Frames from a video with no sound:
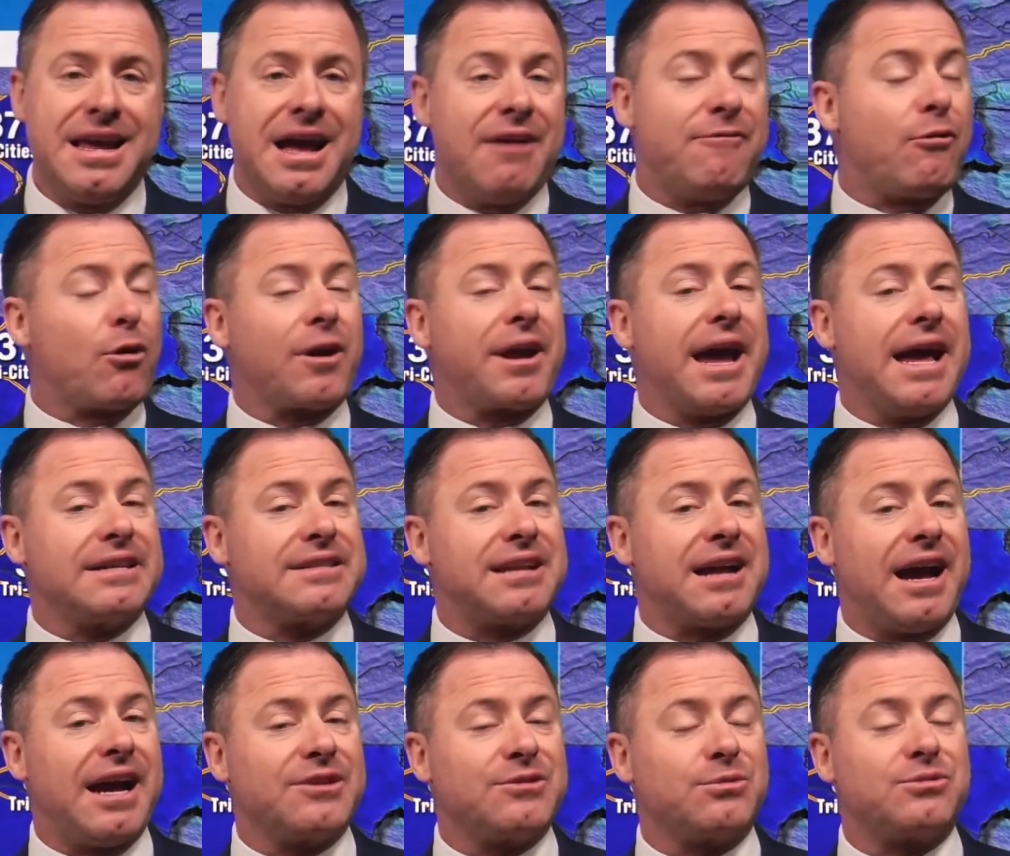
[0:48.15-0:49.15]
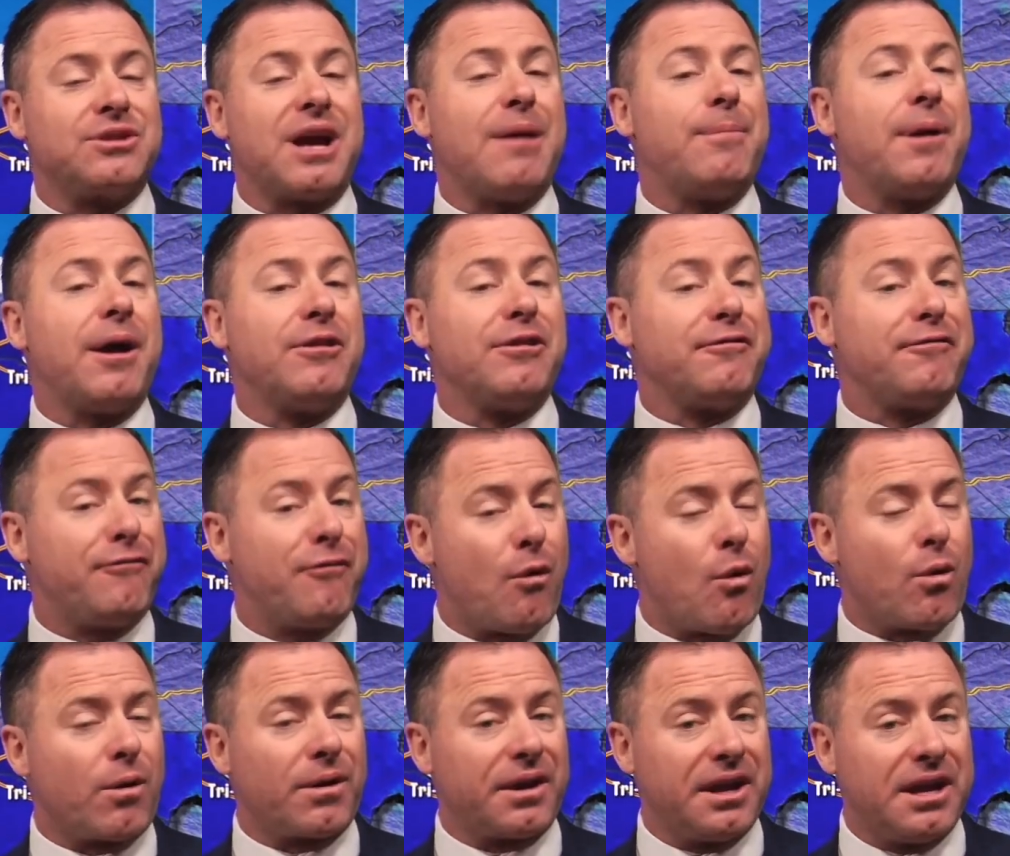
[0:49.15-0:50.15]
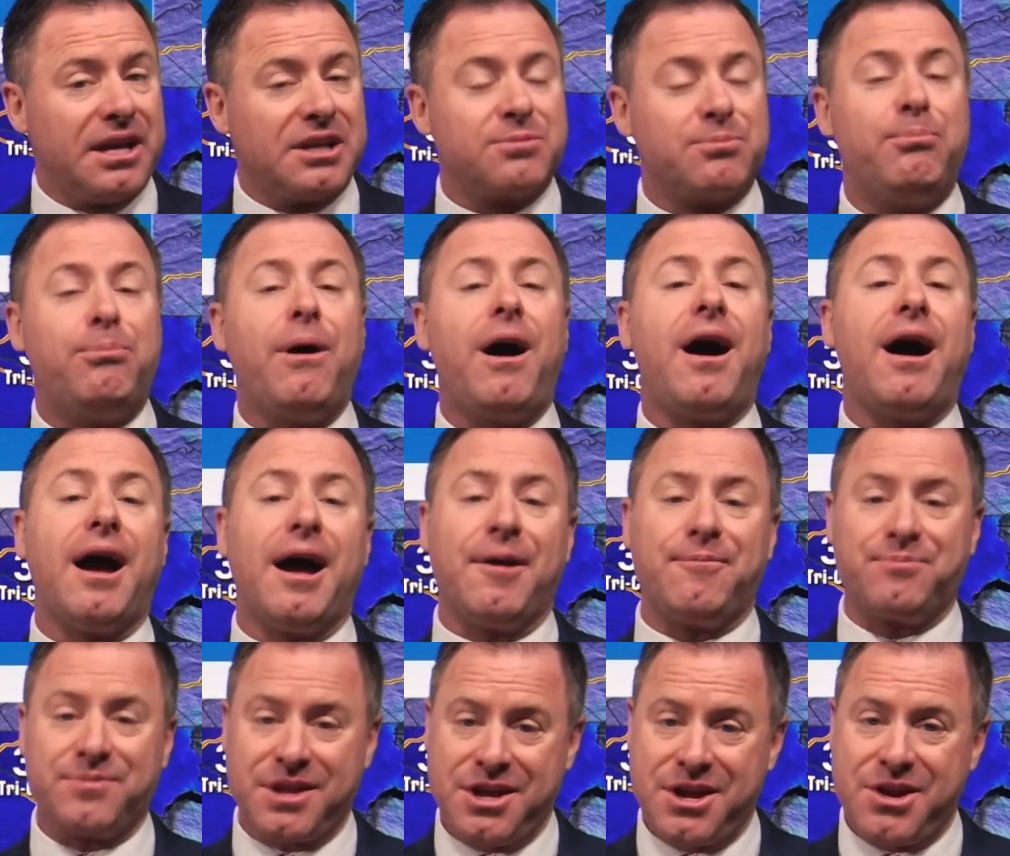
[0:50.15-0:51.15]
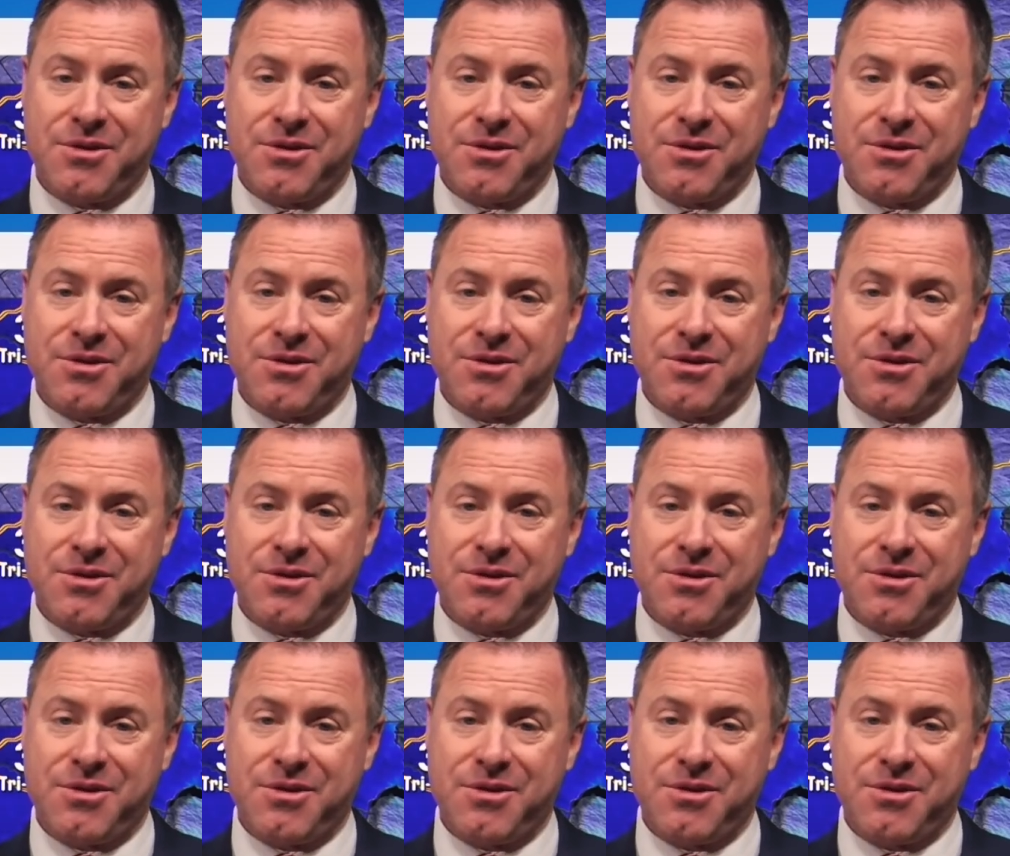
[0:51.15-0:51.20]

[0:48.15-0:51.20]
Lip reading: Forecast highs will top out in the 40s, but